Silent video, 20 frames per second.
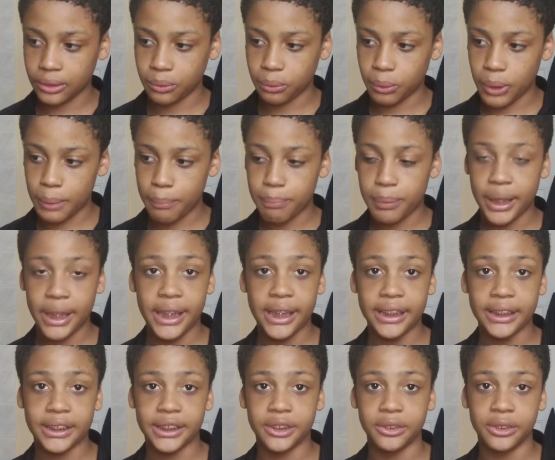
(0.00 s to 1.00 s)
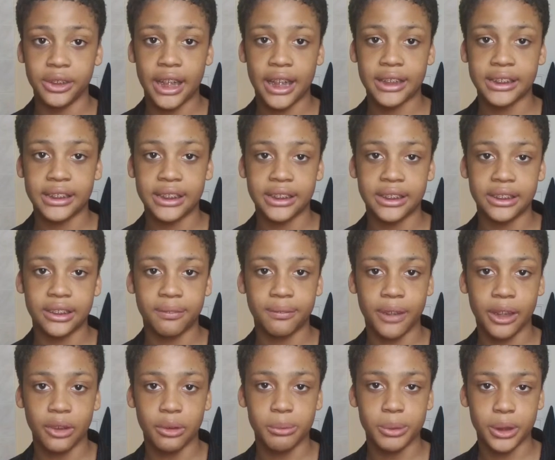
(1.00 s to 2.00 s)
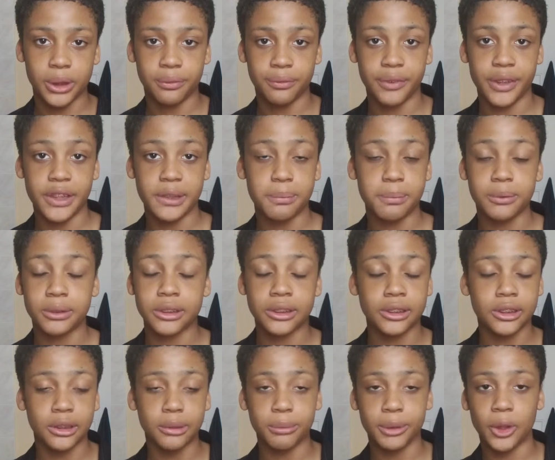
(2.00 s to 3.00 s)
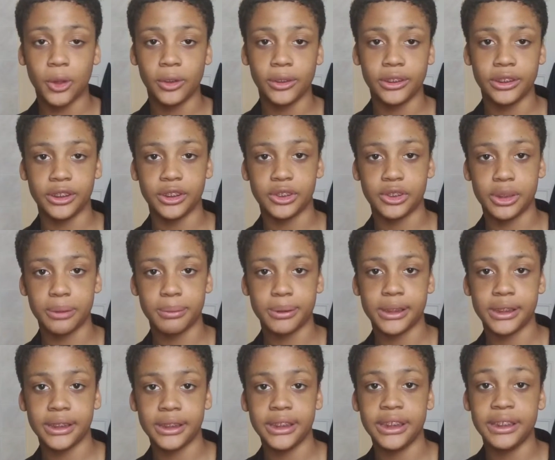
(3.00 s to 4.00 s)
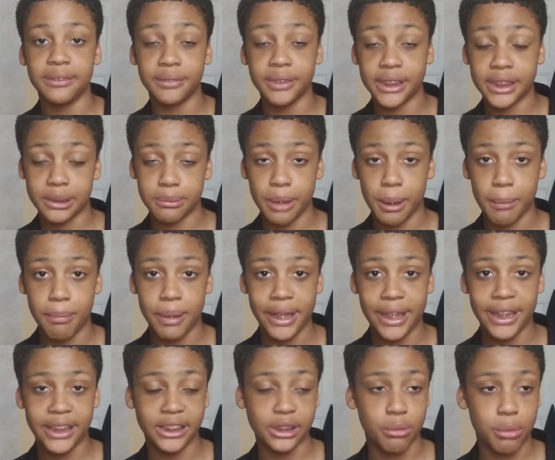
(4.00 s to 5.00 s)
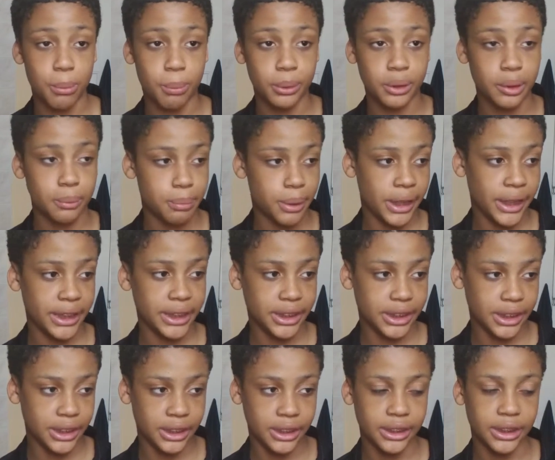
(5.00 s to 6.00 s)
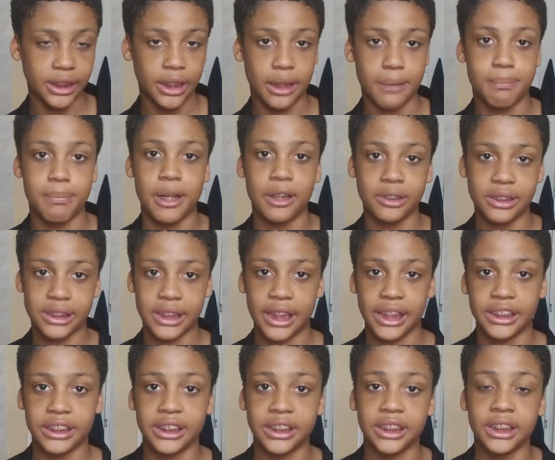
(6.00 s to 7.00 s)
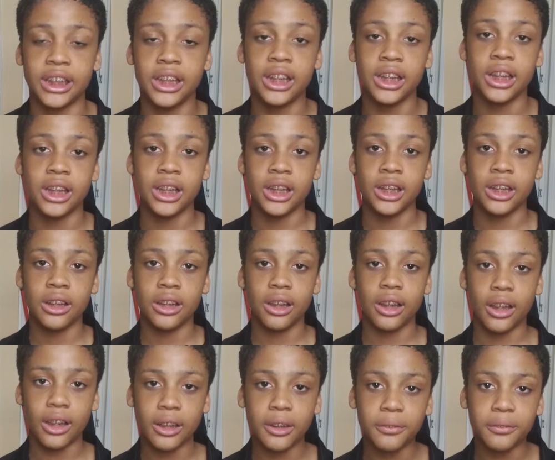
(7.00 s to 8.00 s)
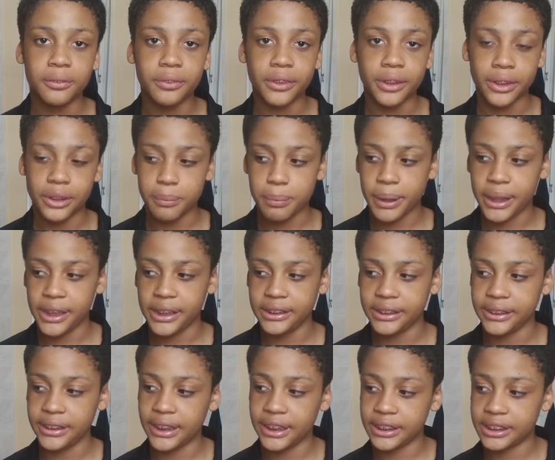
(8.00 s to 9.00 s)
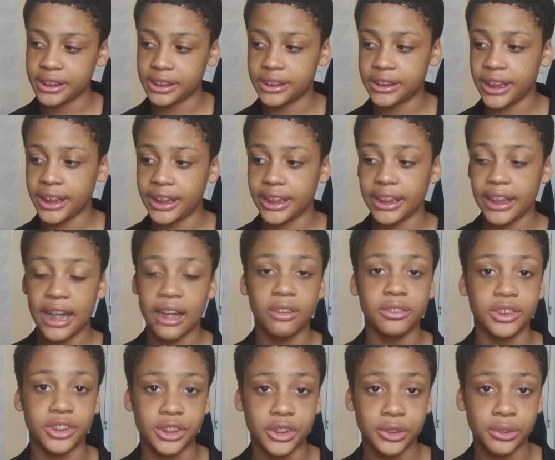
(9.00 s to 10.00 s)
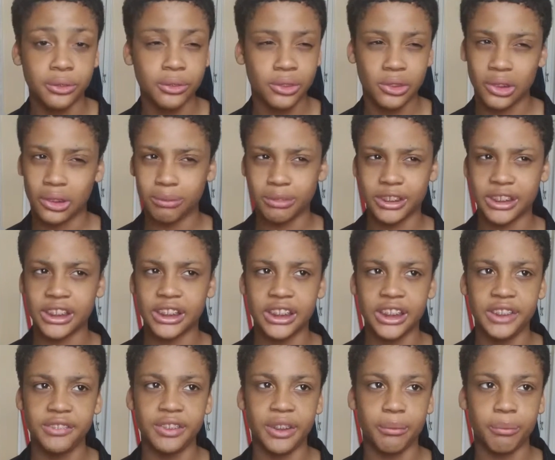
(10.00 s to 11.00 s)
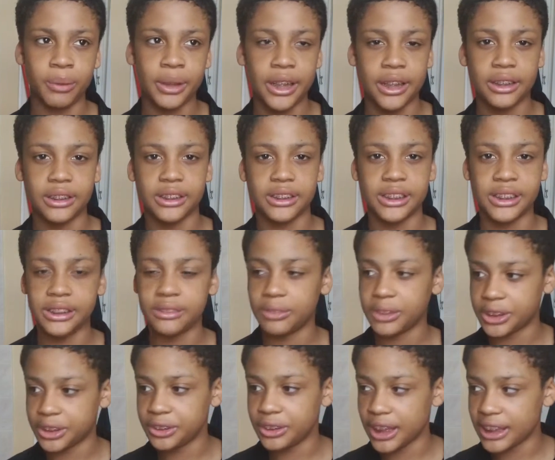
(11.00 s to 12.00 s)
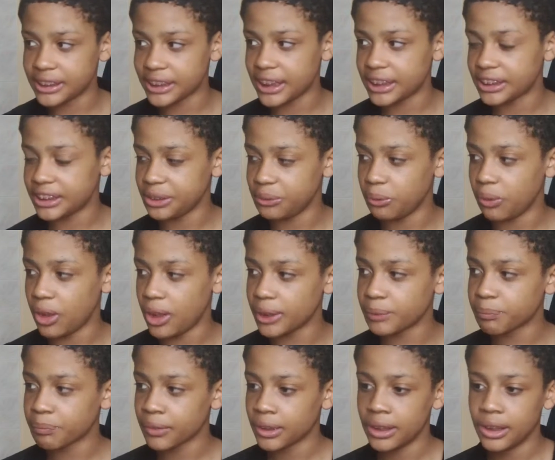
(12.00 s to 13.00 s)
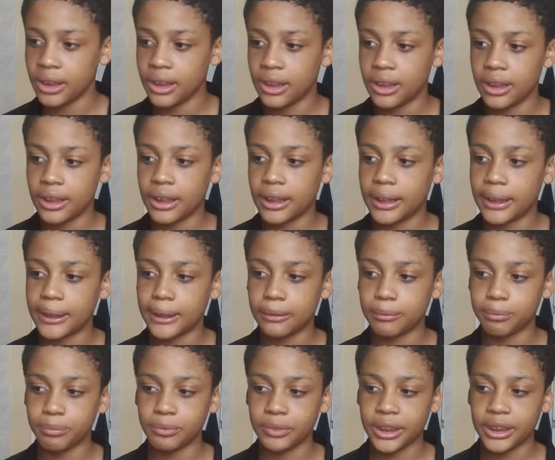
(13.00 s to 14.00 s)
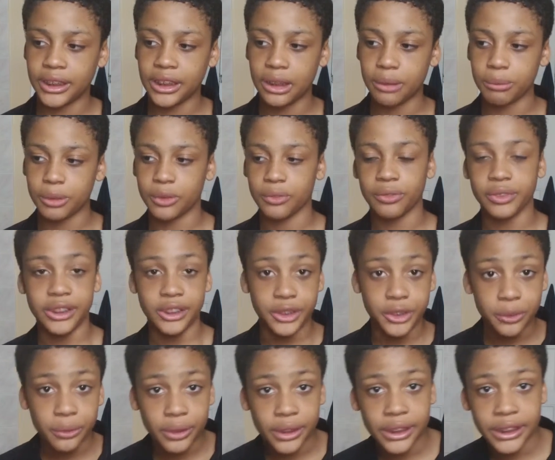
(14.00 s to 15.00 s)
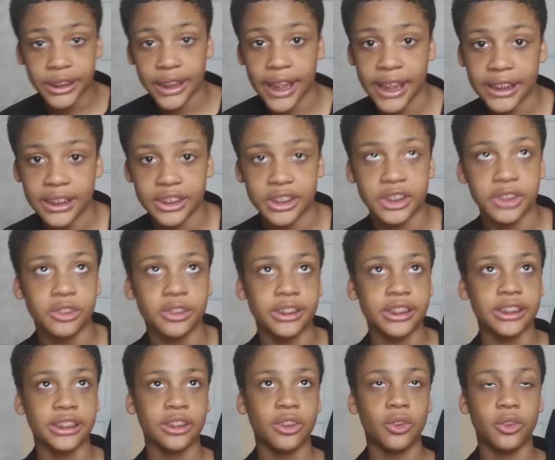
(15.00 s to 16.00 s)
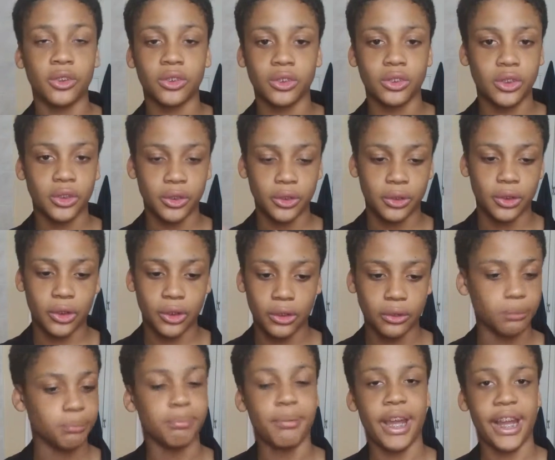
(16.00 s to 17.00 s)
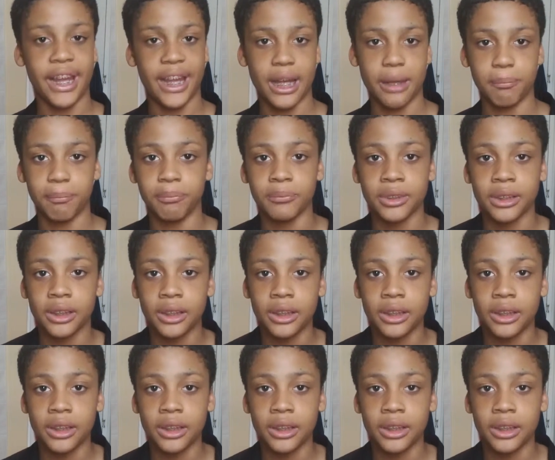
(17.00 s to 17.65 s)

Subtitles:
web page. You guys can follow me on Facebook. It's going to be all in the description. Even as my page, I'm going to put the page in the about section of the page, and I should take it down soon, or I'm just going to leave it up there to see what you guys actually want. And then I'm going to redo it again so it doesn't all go all mayhem.